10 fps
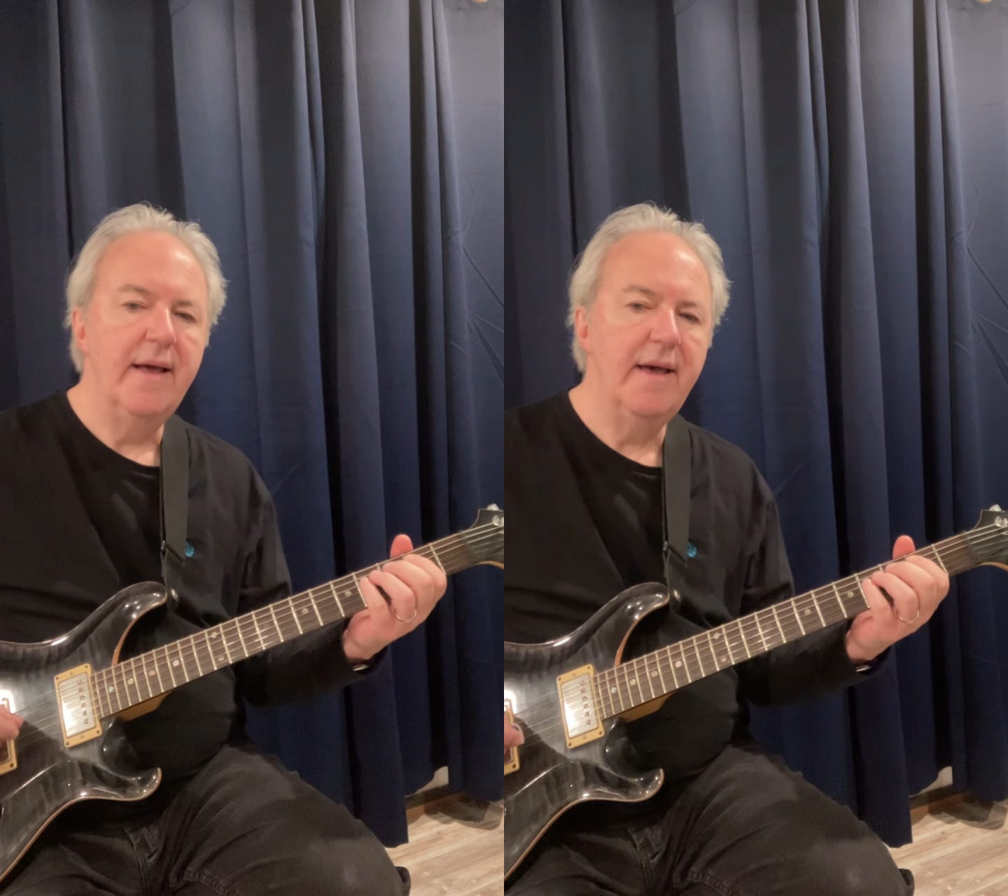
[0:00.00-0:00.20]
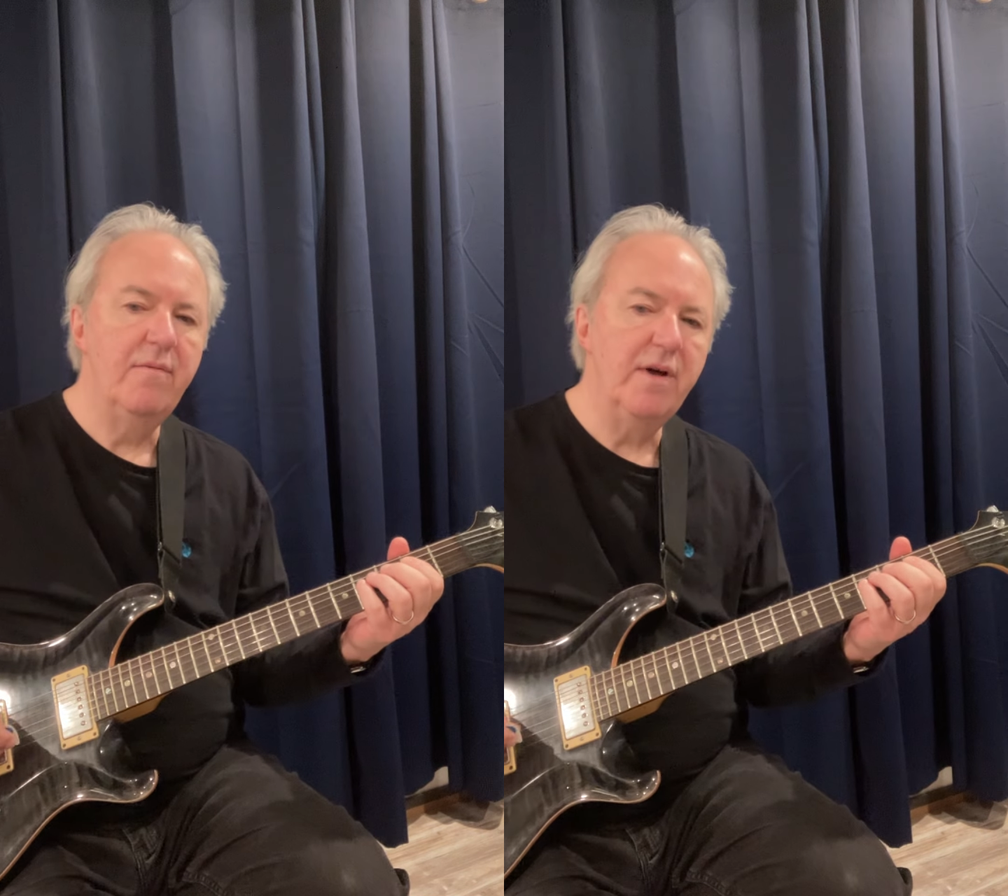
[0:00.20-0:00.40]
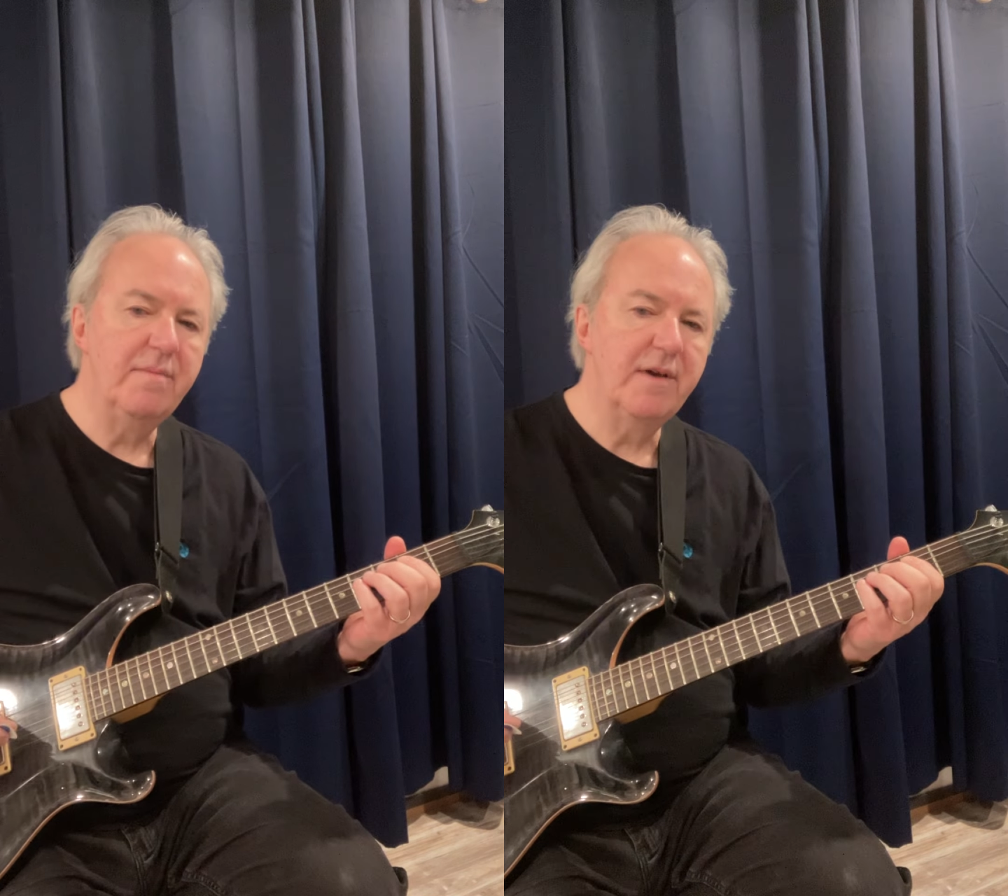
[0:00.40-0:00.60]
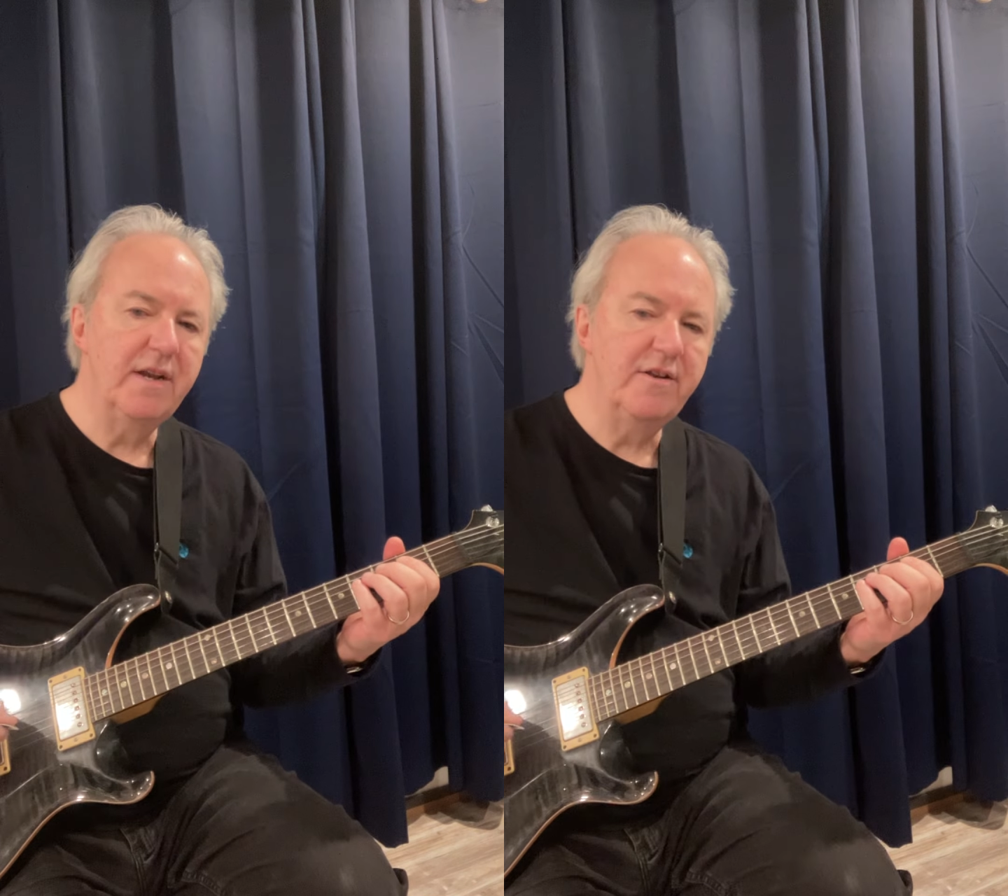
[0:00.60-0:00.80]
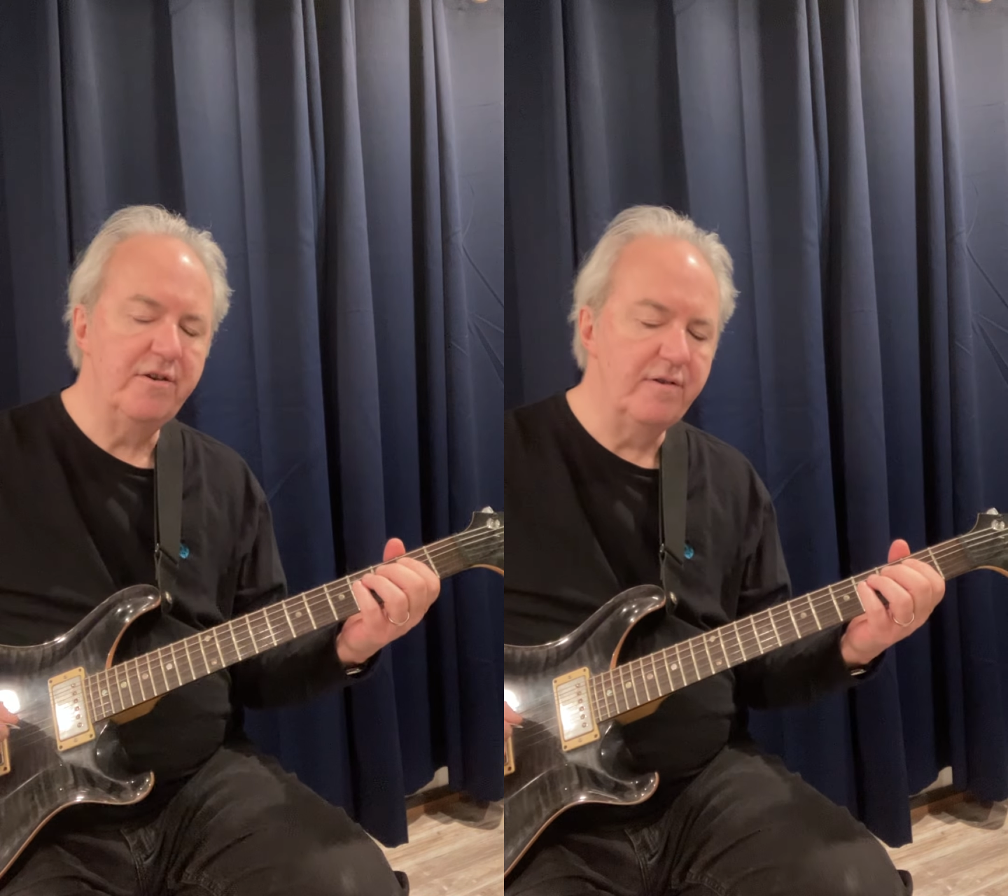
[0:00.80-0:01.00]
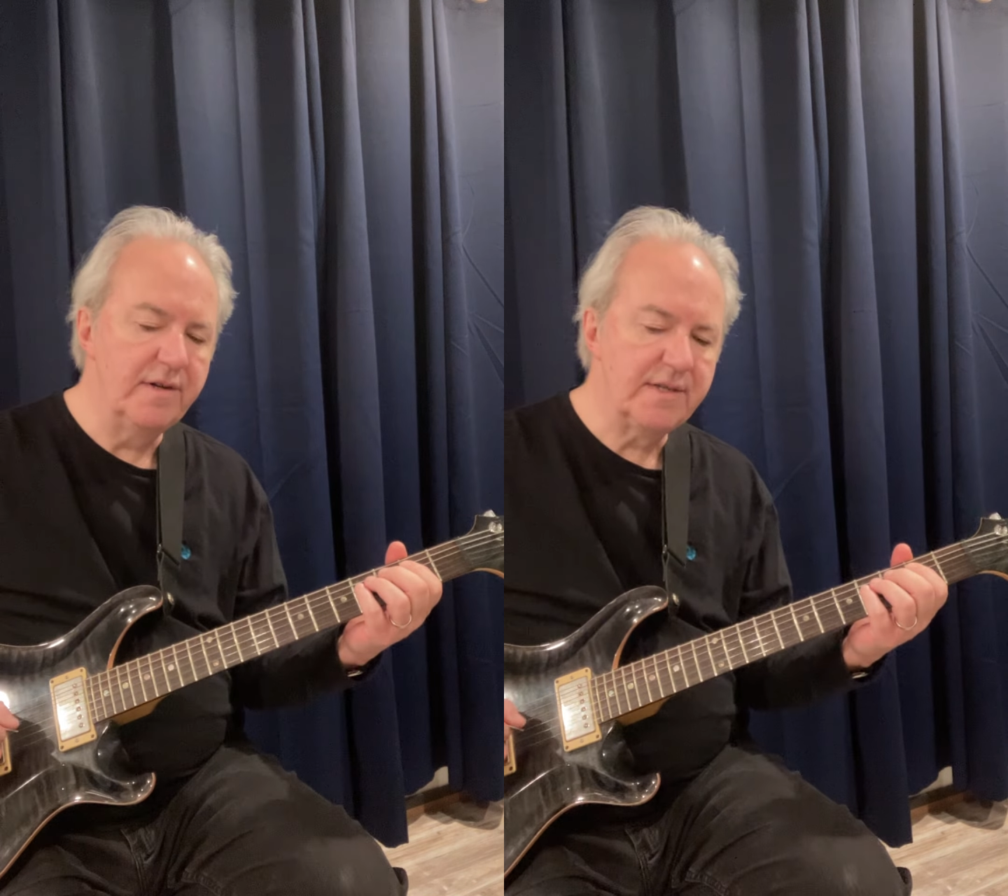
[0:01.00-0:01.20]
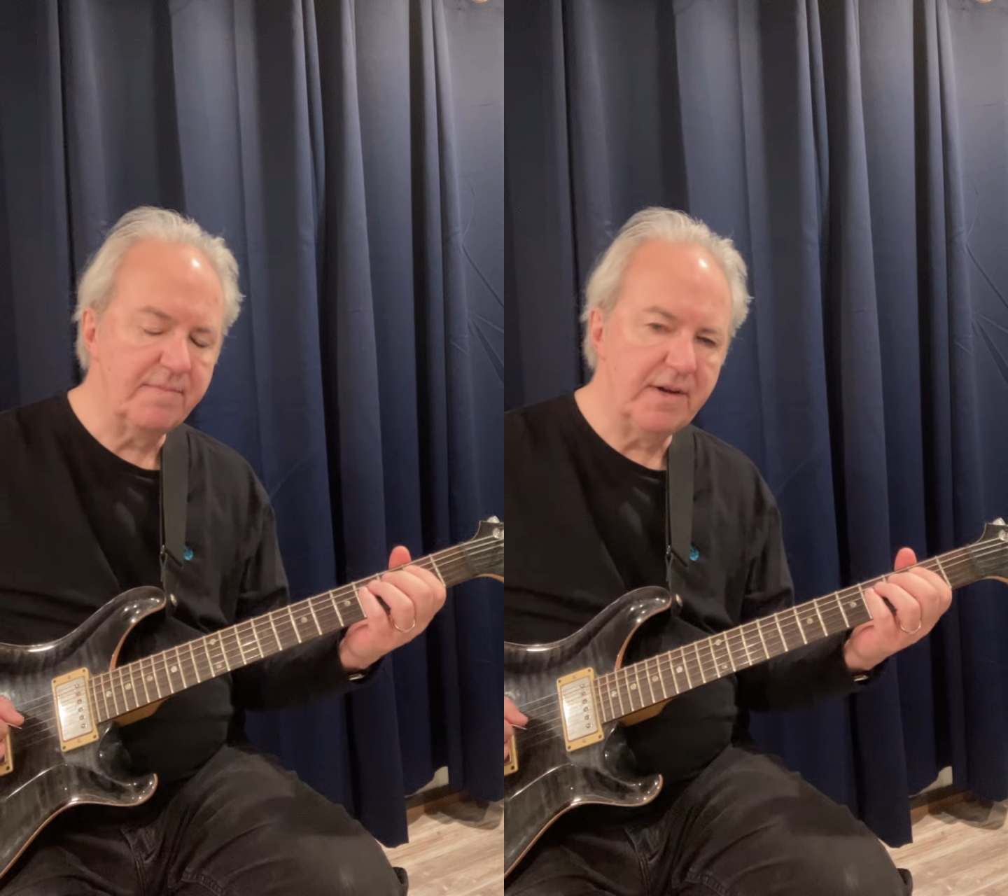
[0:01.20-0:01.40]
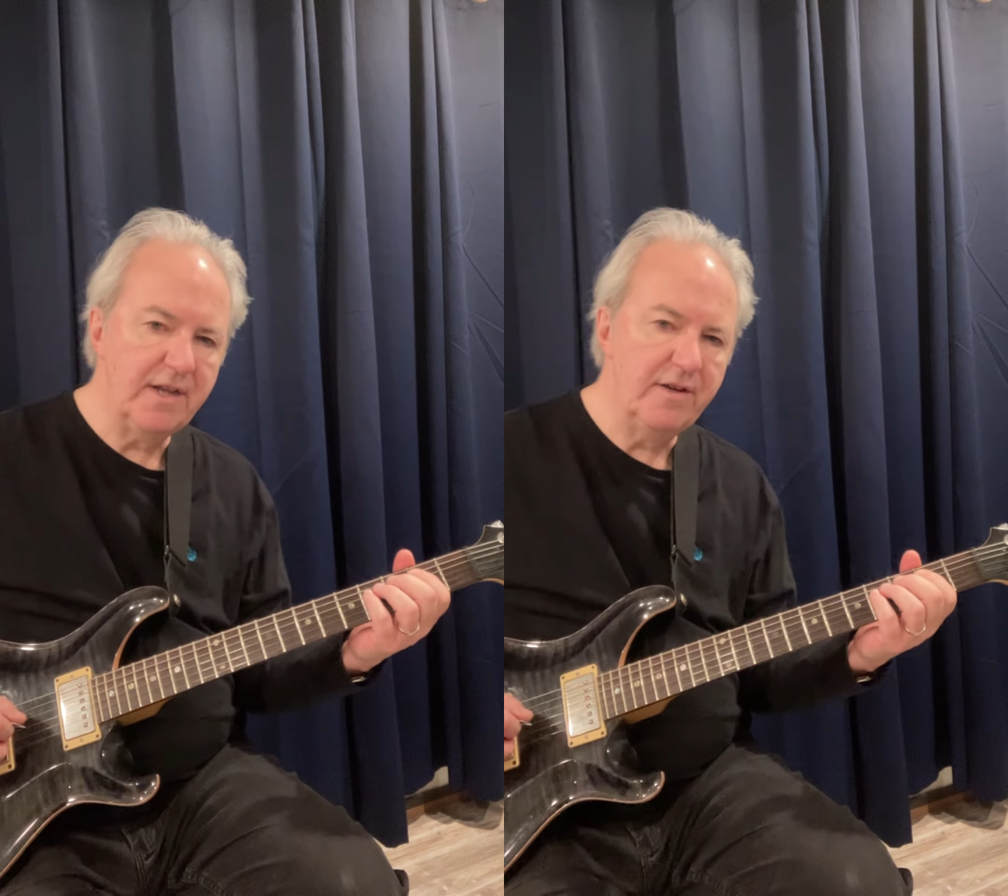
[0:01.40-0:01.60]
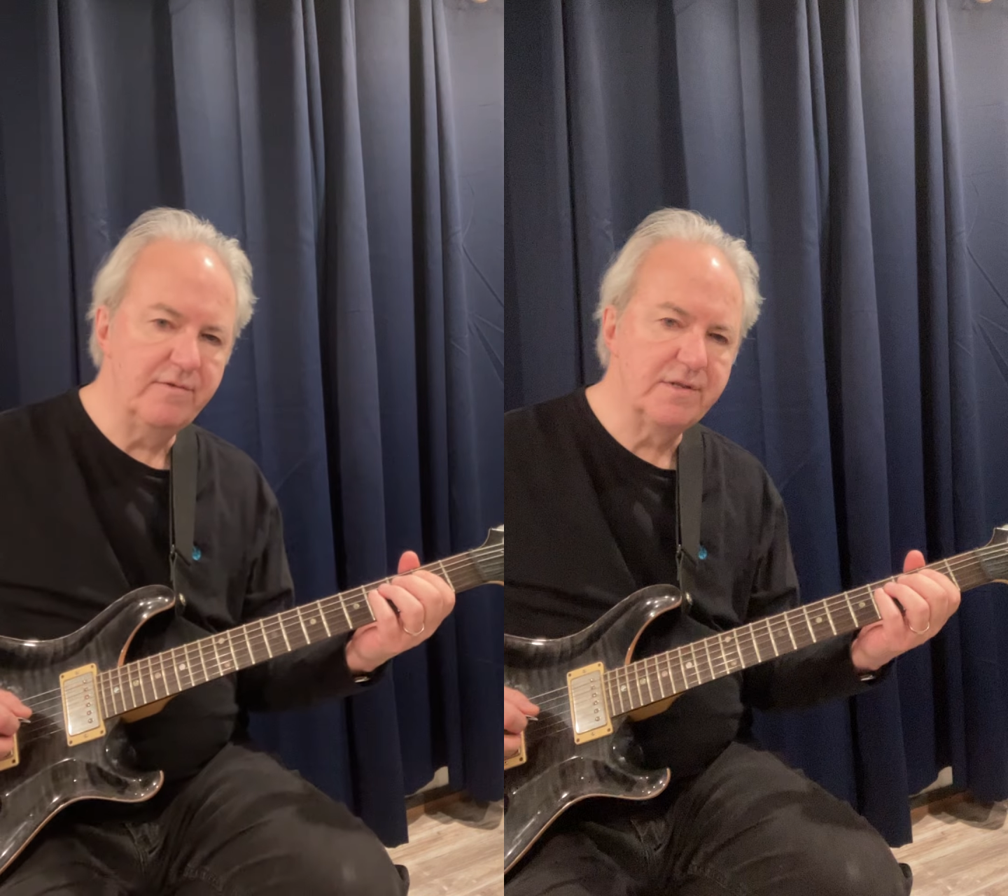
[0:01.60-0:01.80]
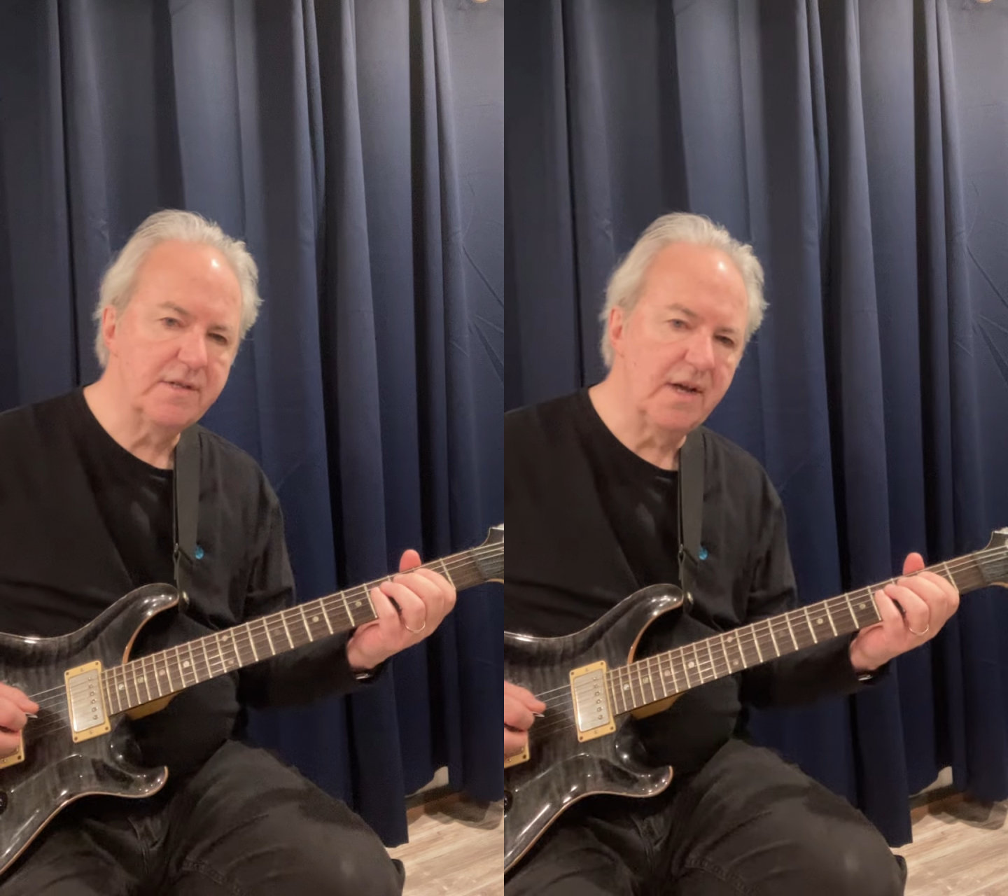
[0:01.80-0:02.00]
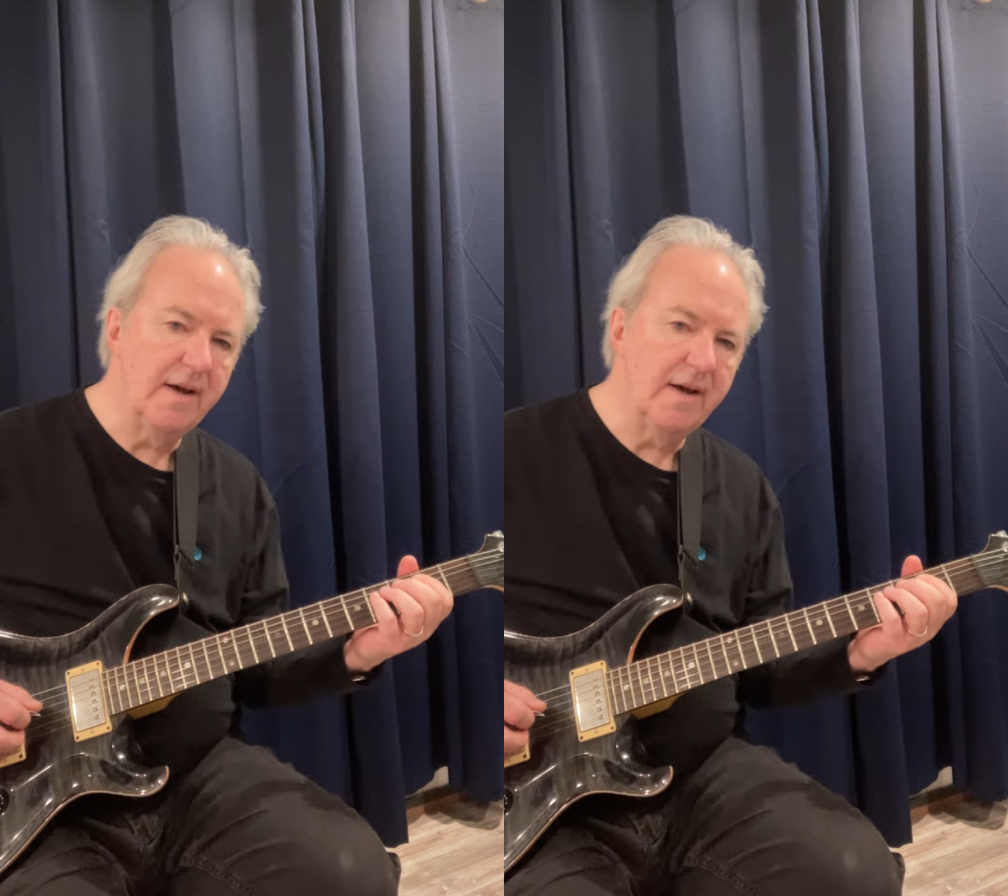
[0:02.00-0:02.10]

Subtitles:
And what I'm going to do is I'm going to use